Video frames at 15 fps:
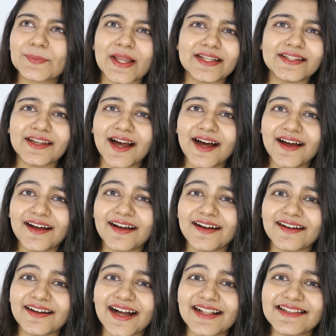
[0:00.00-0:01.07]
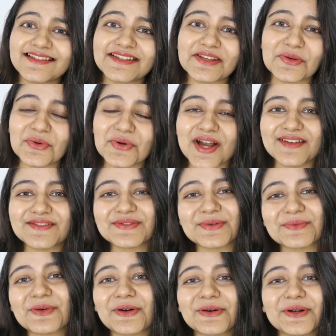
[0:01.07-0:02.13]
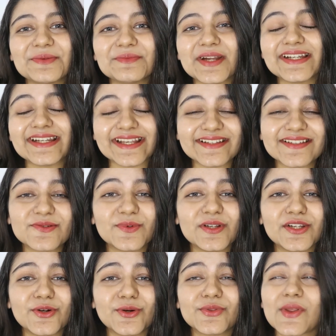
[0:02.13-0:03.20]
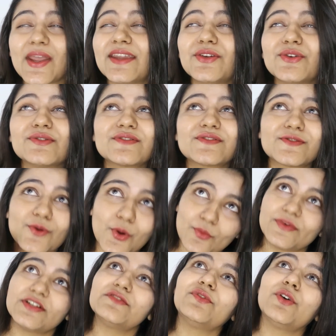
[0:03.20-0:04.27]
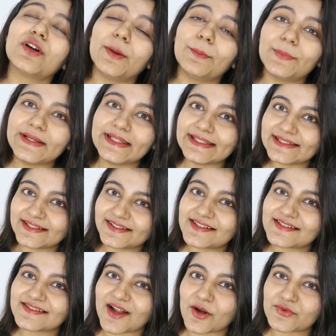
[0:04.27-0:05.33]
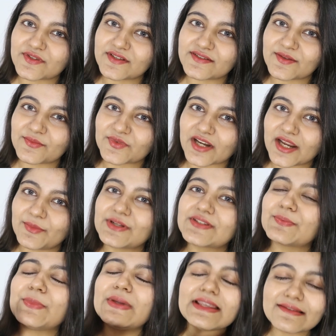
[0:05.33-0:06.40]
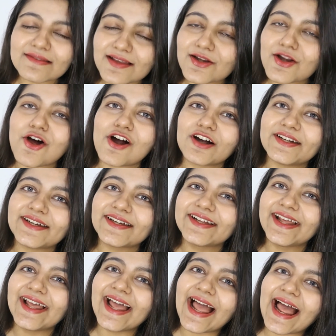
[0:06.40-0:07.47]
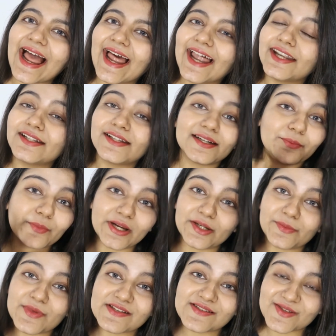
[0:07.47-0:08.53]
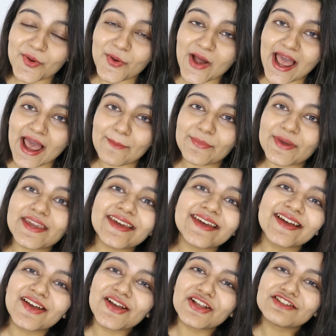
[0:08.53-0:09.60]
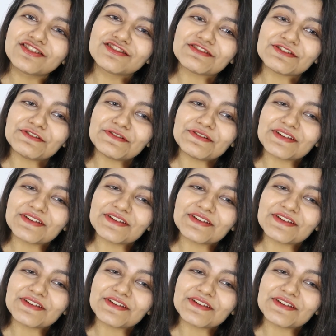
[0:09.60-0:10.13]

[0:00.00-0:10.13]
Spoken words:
I'll see you guys tomorrow in my next video. Thank you so much for completing this 1,000 subscribers. Means a lot, and that made me so happy. So